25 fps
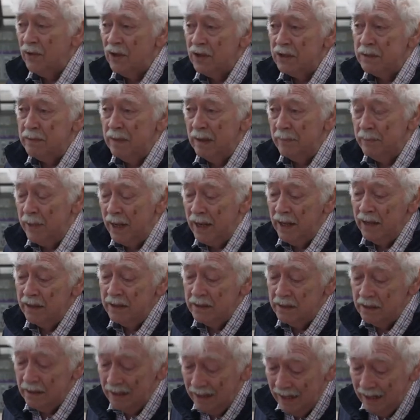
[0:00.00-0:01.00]
Lost my
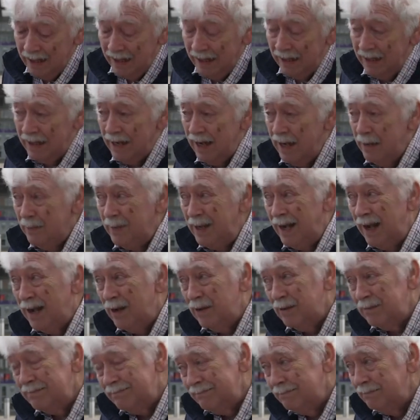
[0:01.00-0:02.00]
balance, came
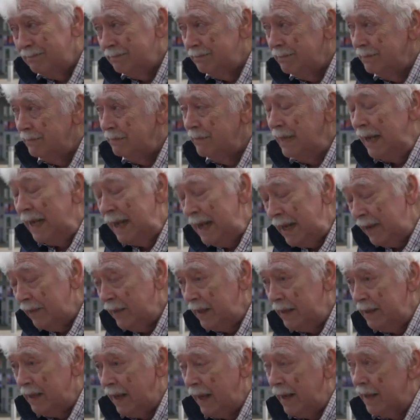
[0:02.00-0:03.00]
down, hit
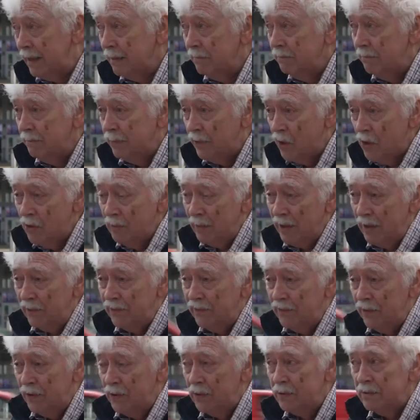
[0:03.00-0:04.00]
the deck, broke my
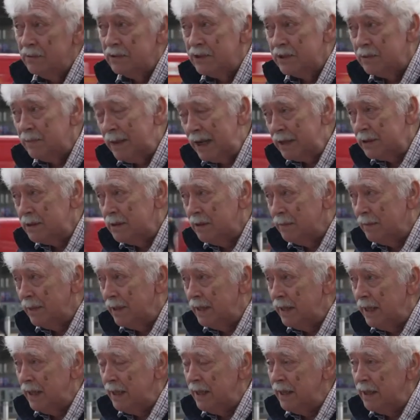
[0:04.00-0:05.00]
foot, smashed up
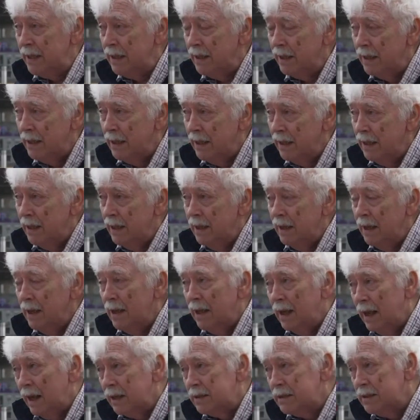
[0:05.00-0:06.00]
my knee.
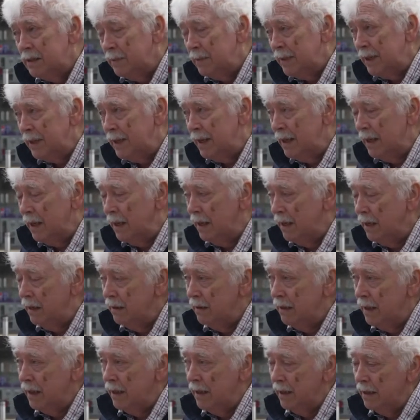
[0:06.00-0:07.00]
Had to be
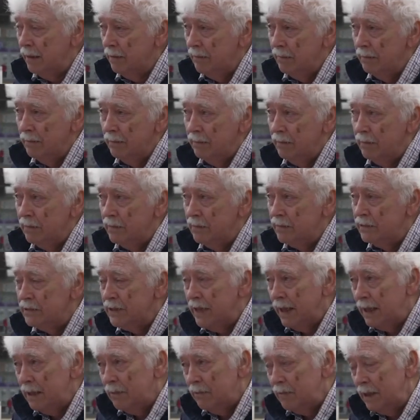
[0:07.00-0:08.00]

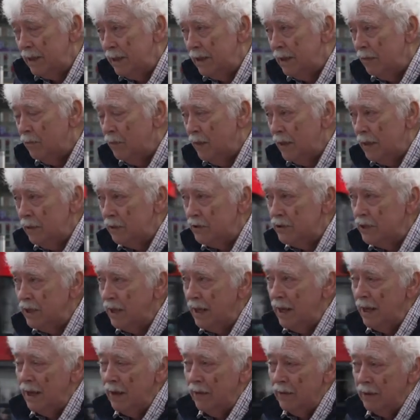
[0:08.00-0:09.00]
taken with a
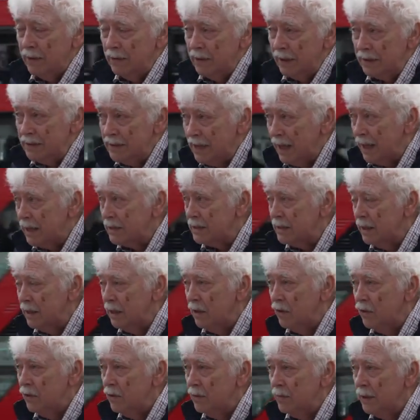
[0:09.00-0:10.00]
wheelchair and a taxi
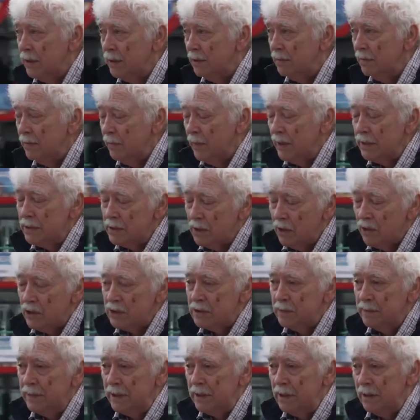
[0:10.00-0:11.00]
home and went to
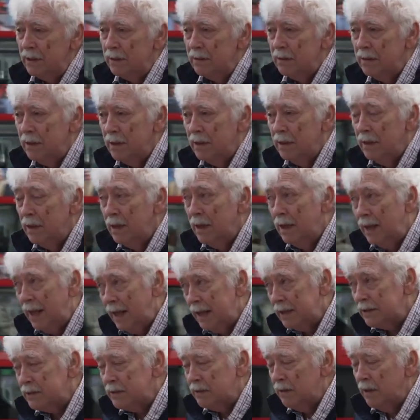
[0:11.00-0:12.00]
hospital,
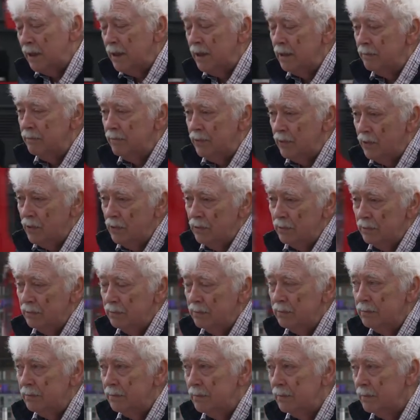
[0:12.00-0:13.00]
x-ray,
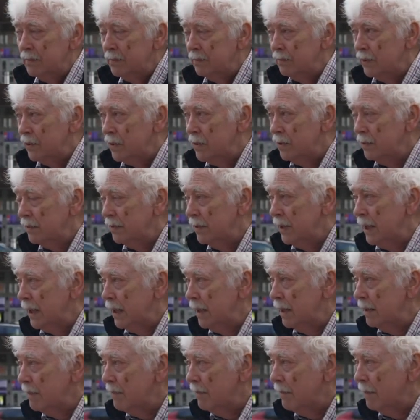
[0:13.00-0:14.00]
broken
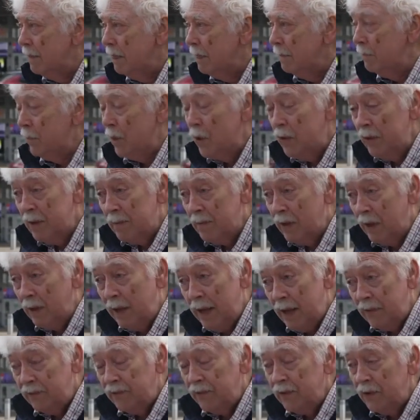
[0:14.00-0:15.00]
bone in my
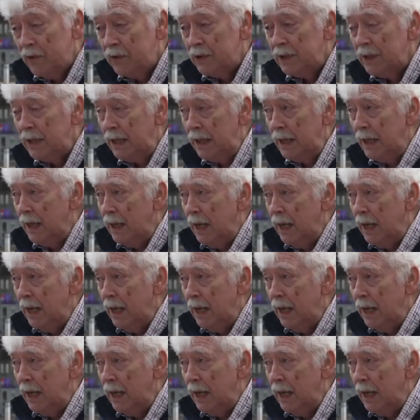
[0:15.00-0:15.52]
left foot.